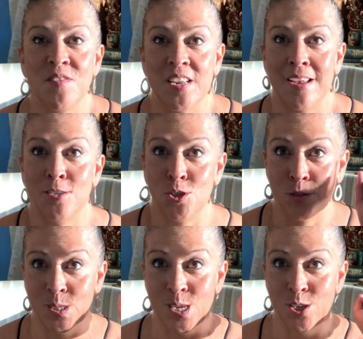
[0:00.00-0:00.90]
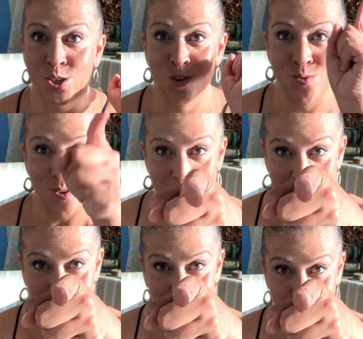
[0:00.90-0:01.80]
and I shall see you
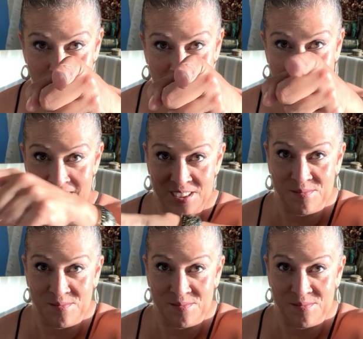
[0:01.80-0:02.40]
next week.